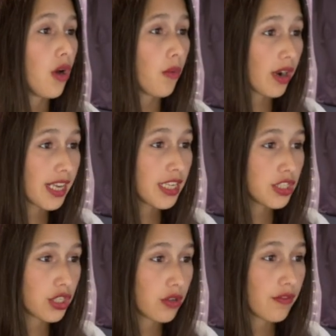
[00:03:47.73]
What I
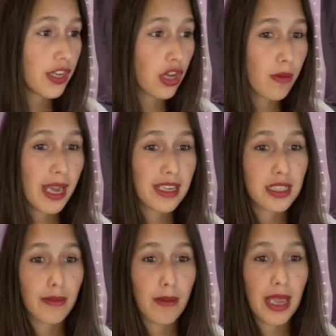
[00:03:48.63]
can do if I go back
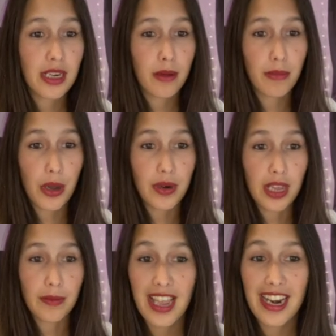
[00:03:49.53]
into my main
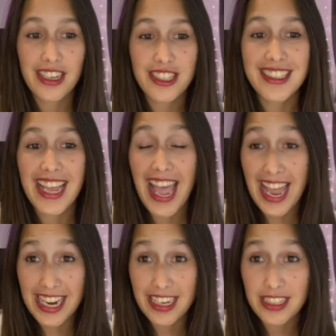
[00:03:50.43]
component and I just
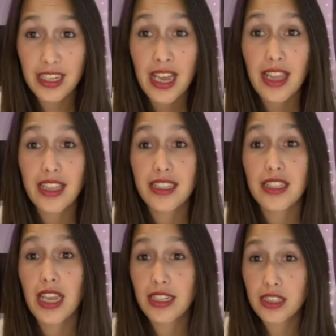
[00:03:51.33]
edit
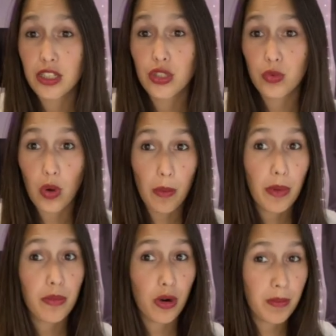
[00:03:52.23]
this instance
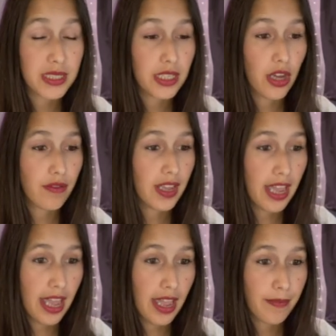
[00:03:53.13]
swap property over
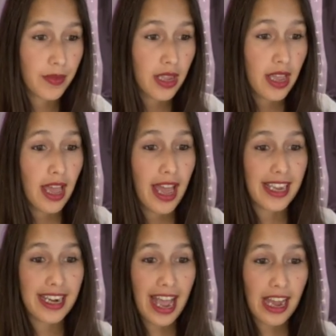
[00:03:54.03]
here,
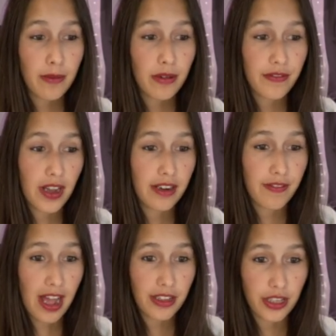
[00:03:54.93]
I can add a
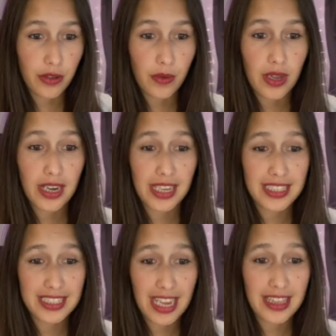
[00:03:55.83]
preferred value and I
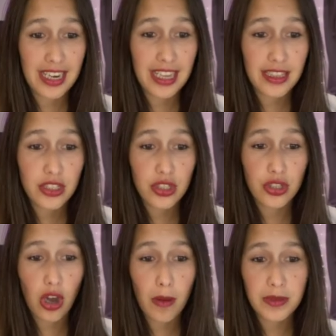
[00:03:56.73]
can say that in this
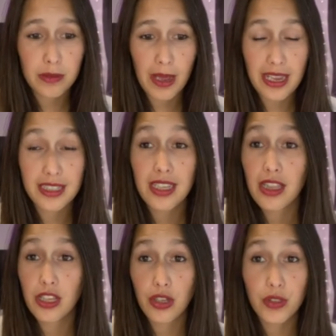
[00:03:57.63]
top space,
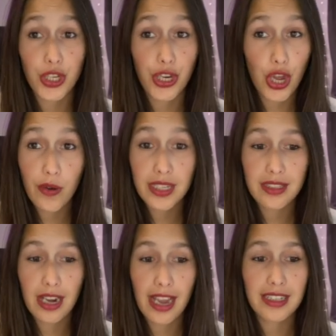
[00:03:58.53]
the user can only
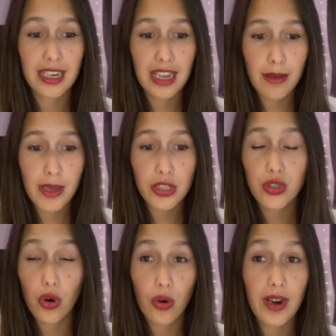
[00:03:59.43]
select an
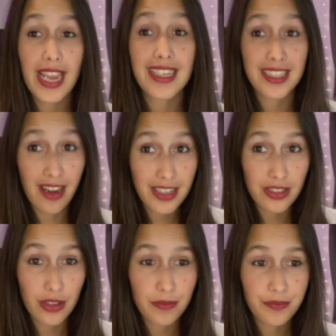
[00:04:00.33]
image or a
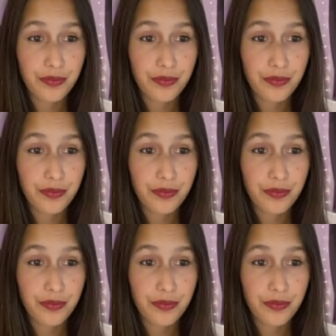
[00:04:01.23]
title.